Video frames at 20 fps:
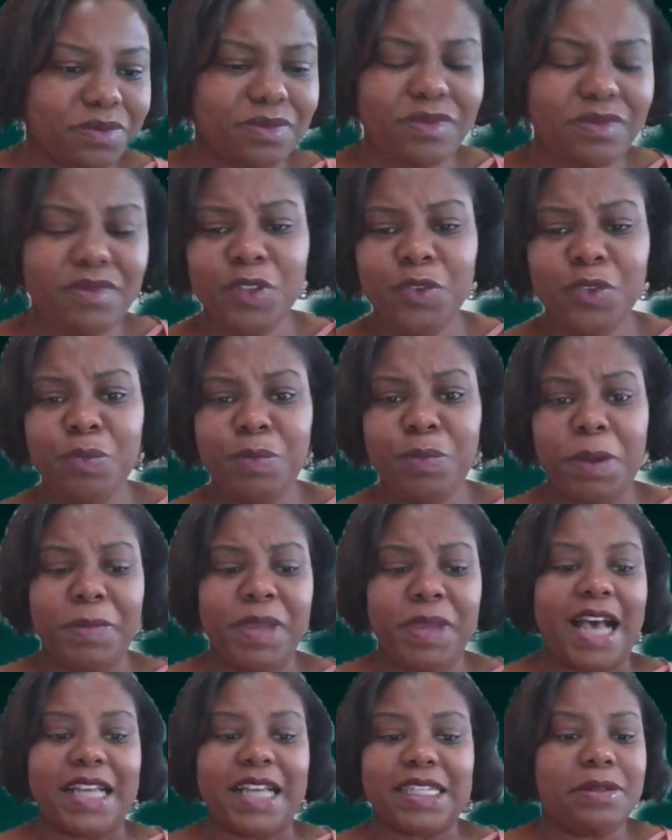who might be
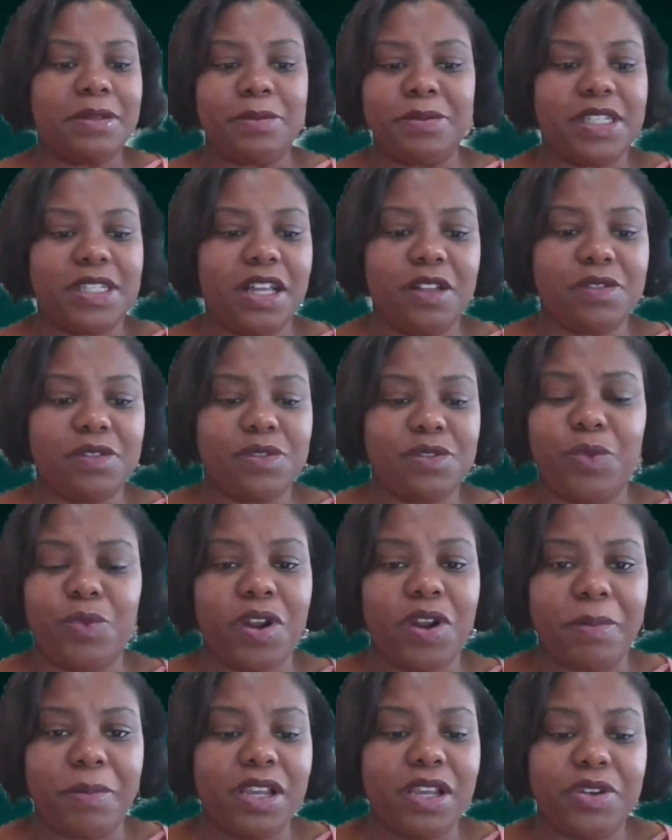asking themselves, where
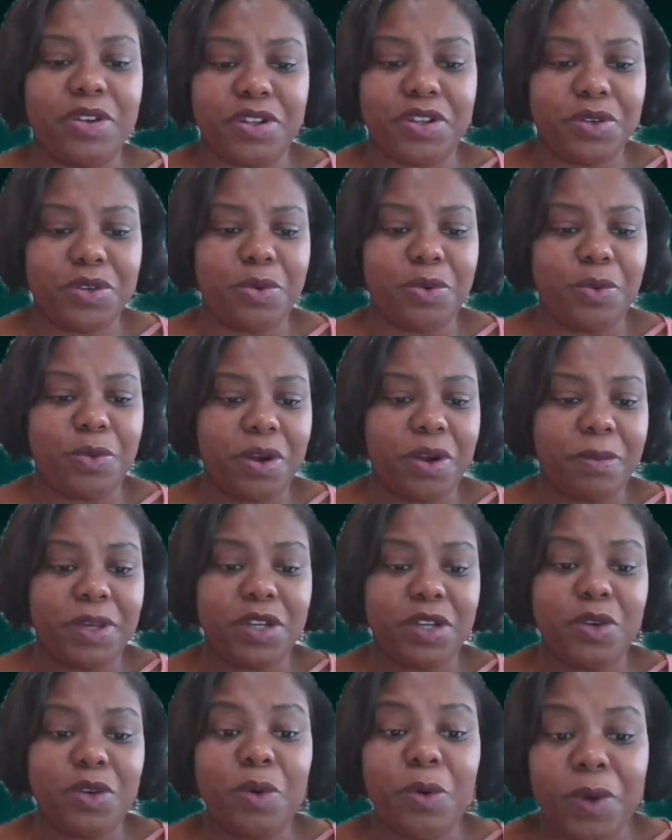am I going to go? Where am I
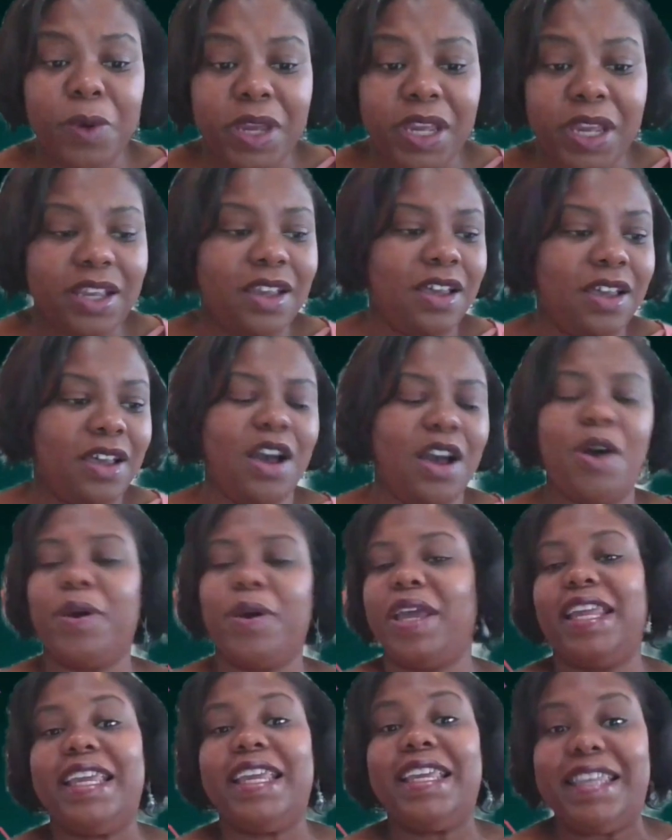going? How can
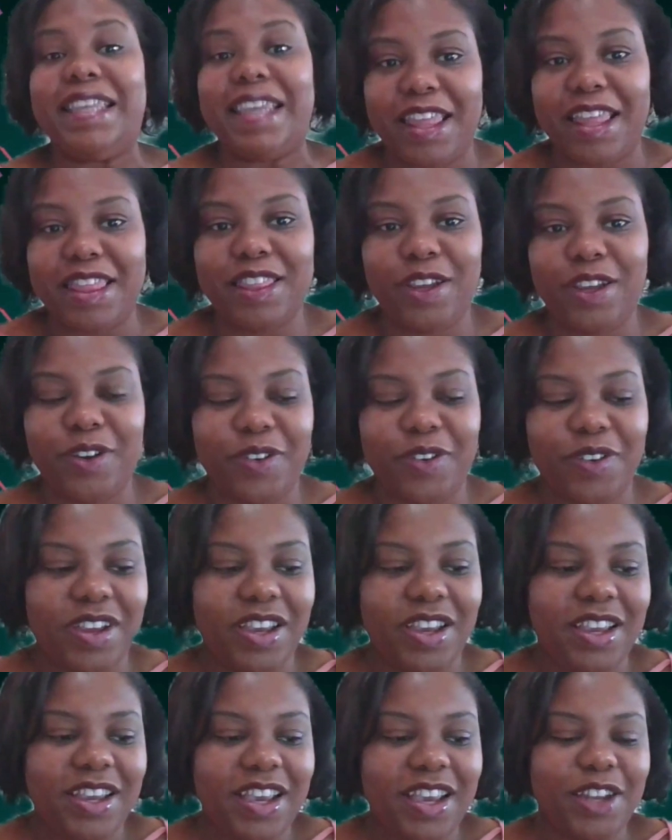I get there?
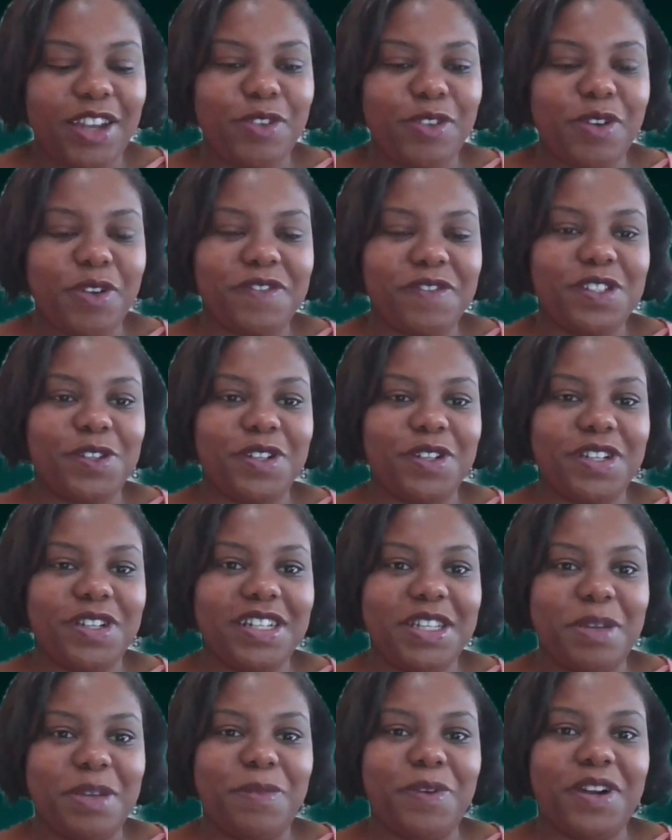And you have certainly
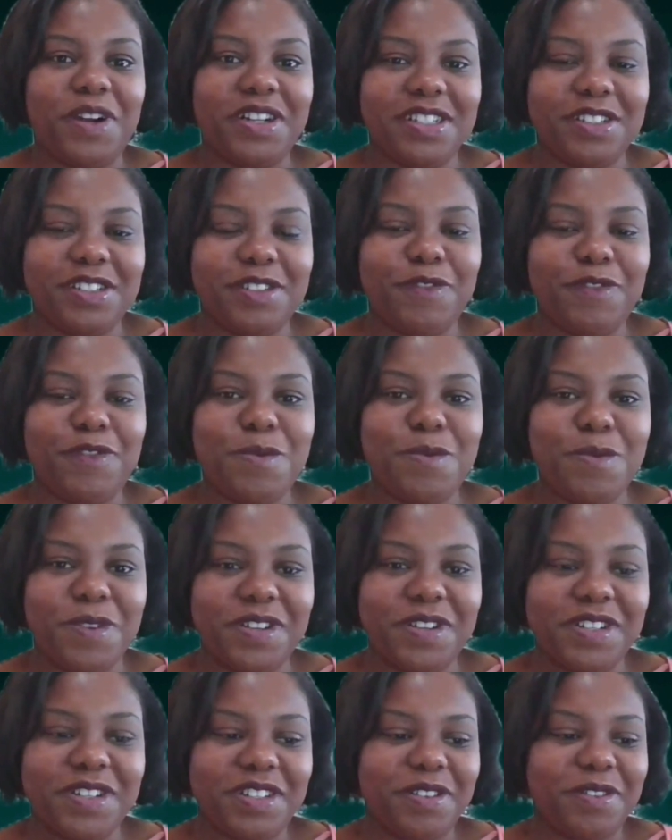imparted a few
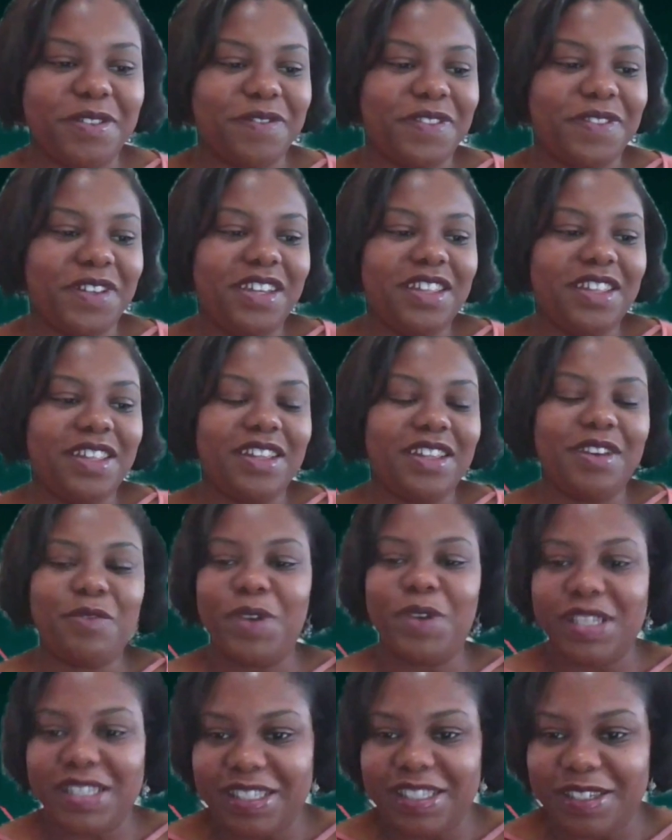words of
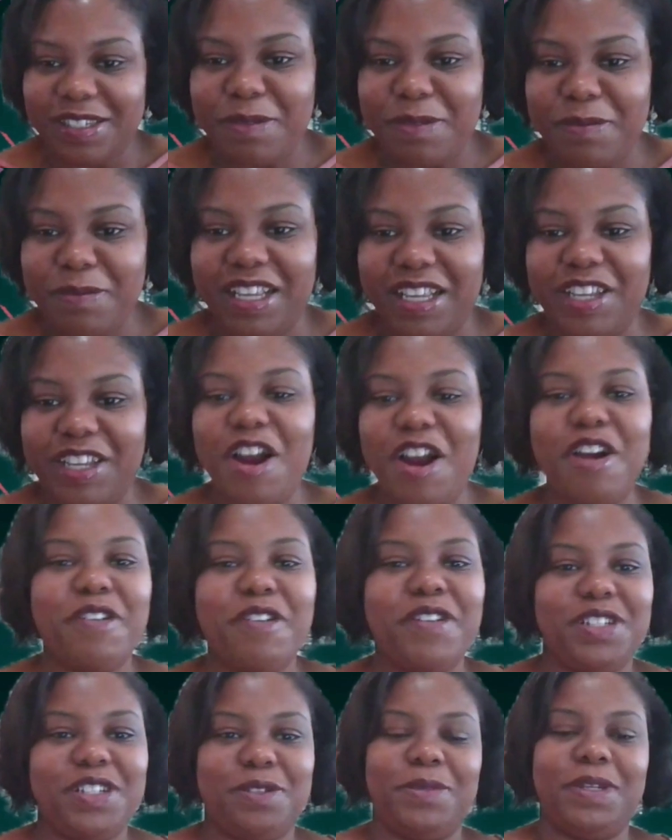wisdom and
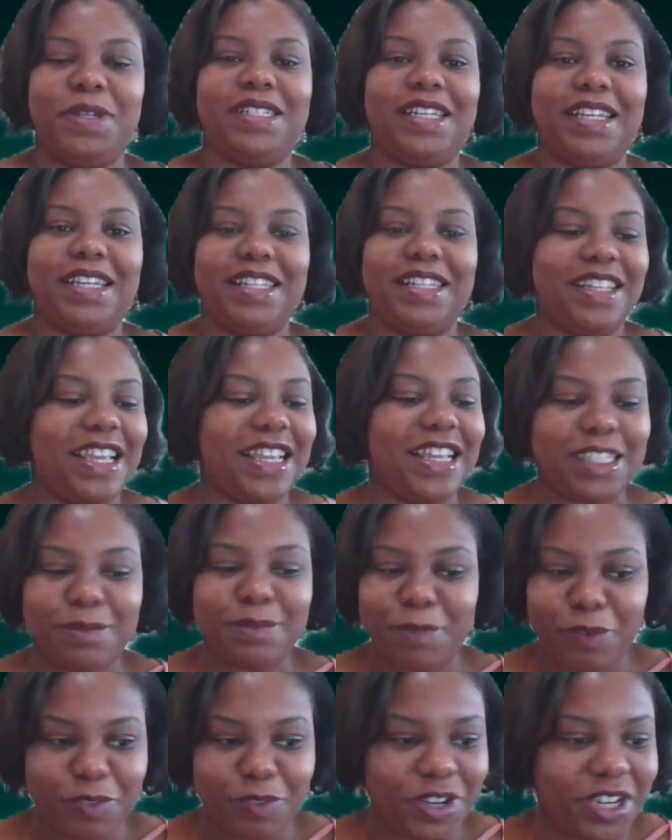encouragement and
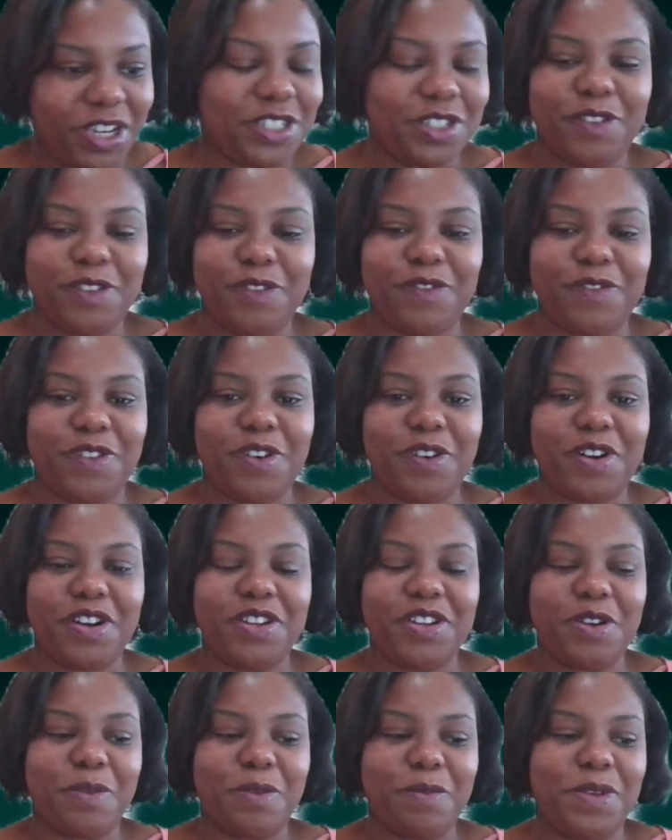inspiration for our
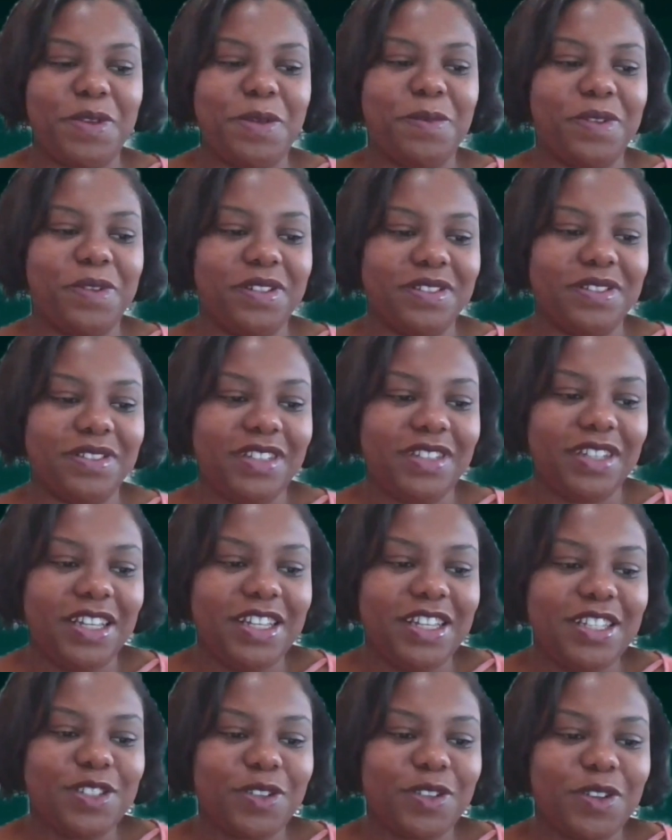young people.
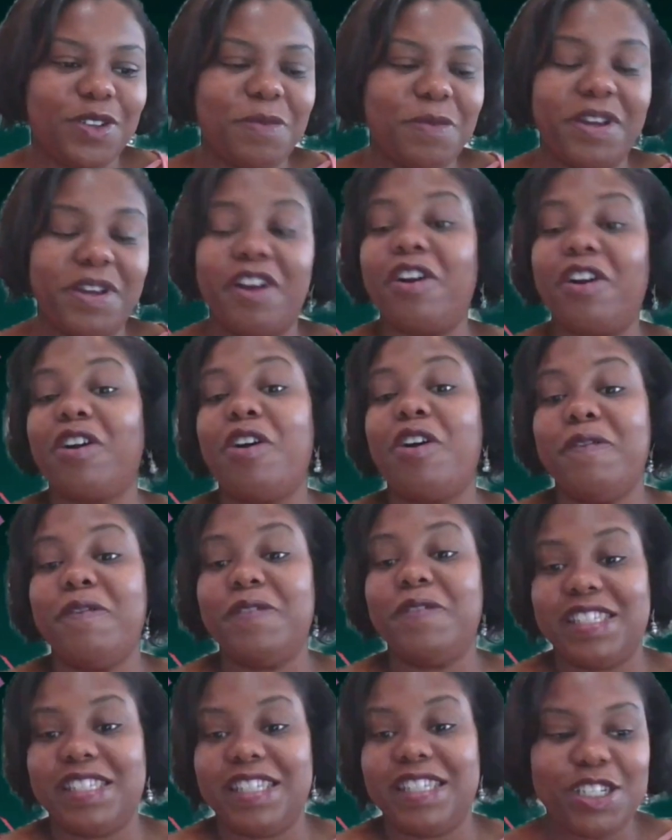So I hope that our
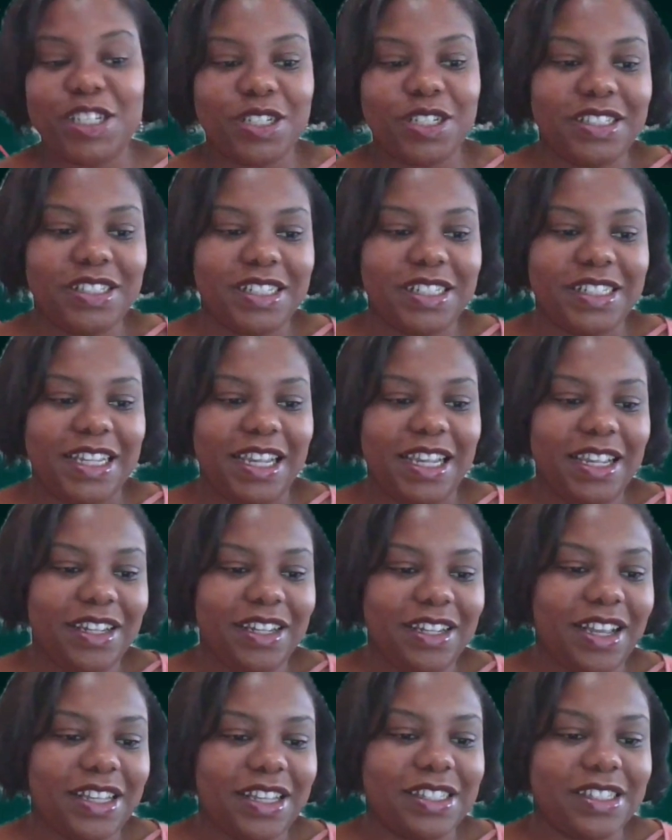conversation today
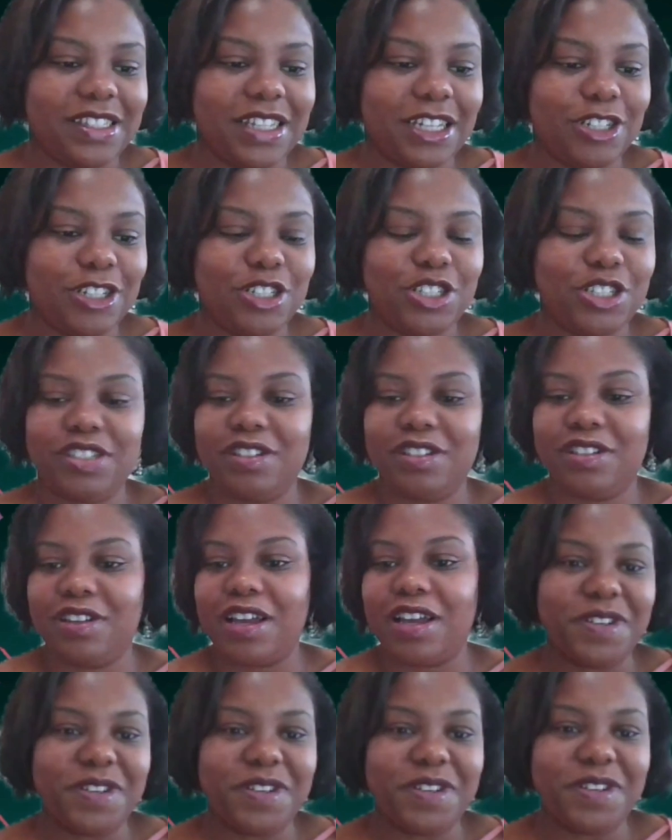has touched
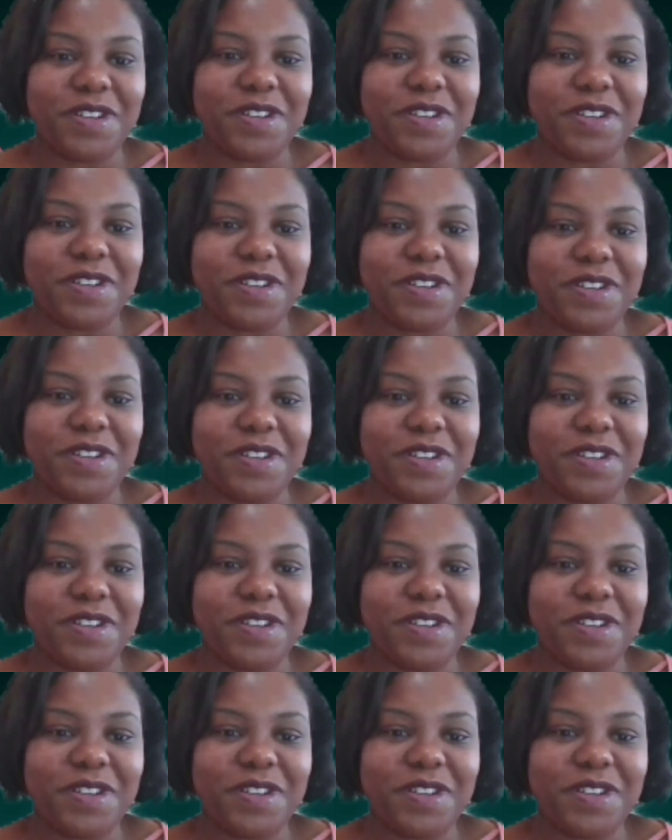at least one life